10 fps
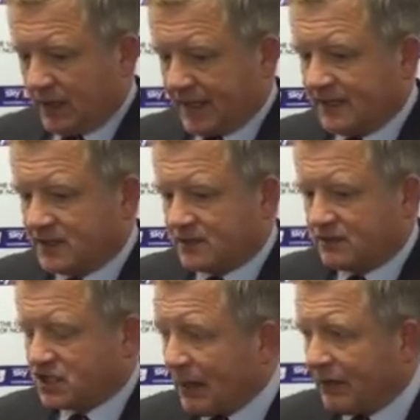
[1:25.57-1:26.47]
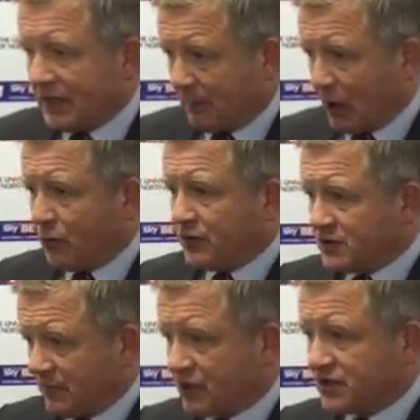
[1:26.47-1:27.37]
against spirited
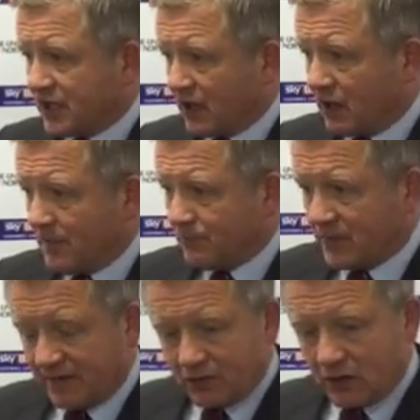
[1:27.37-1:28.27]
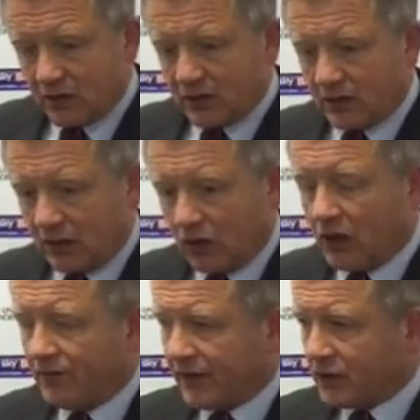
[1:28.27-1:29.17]
opponents, because they are, they've got a
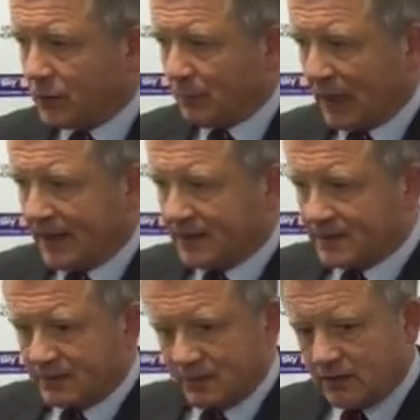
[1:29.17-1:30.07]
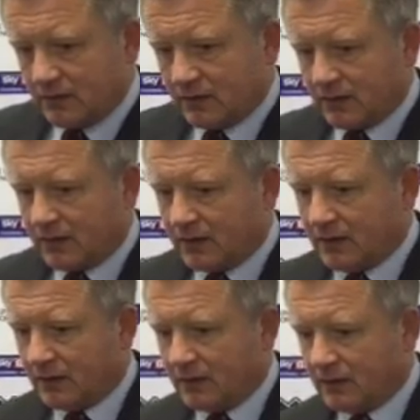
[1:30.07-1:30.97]
lot of very good players, and
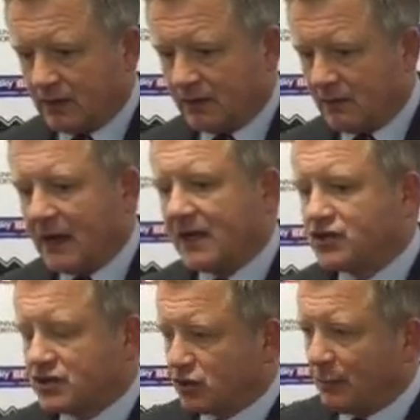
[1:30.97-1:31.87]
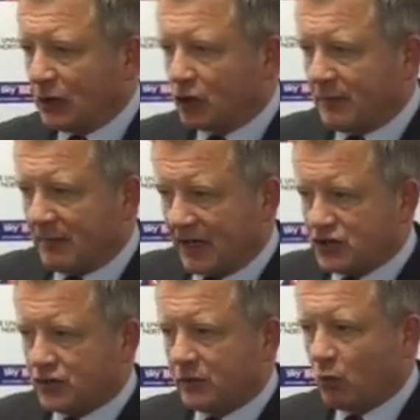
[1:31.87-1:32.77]
the manager's an up and coming
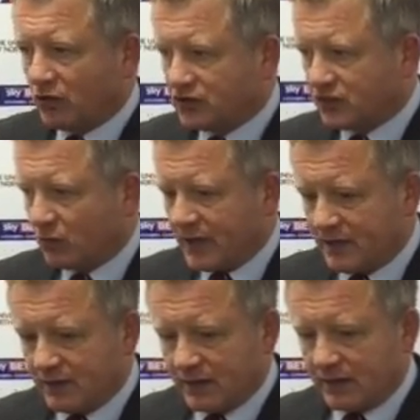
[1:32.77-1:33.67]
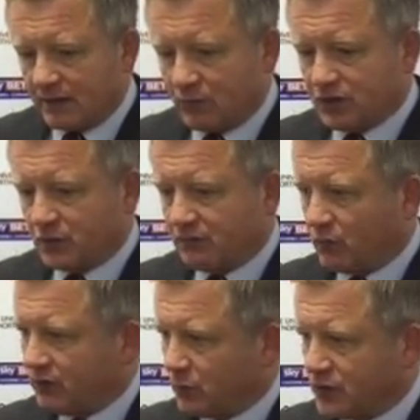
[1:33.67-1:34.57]
manager and he wants to win, which
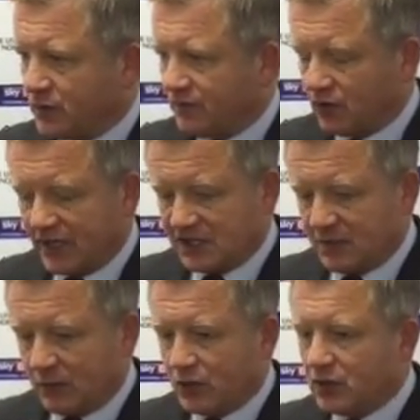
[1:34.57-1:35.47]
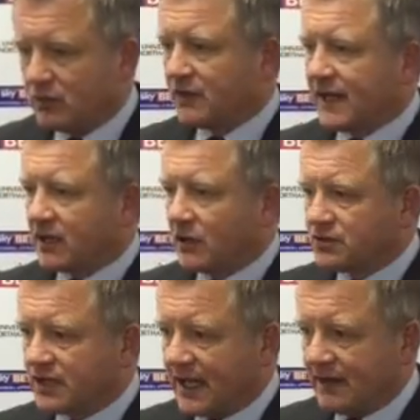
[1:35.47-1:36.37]
we fully expect. We knew that they'd go
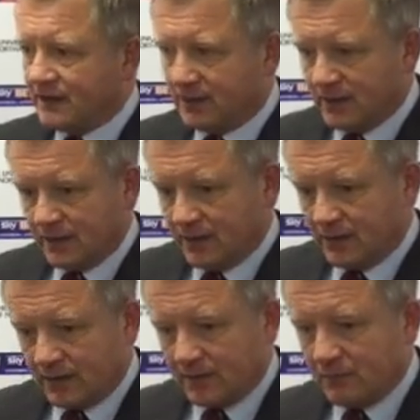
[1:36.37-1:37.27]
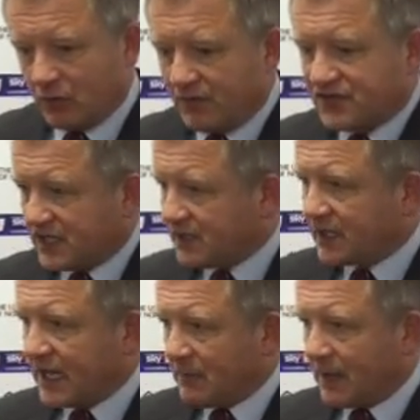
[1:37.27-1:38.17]
to the end, but we've seen
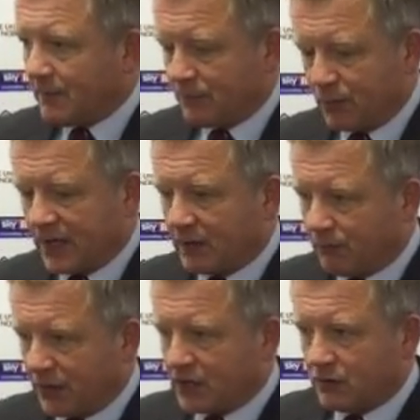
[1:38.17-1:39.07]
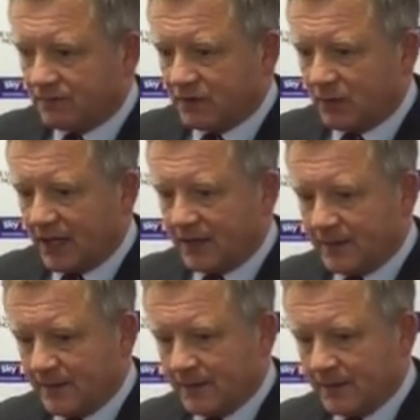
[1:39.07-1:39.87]
the game out pretty comfortably.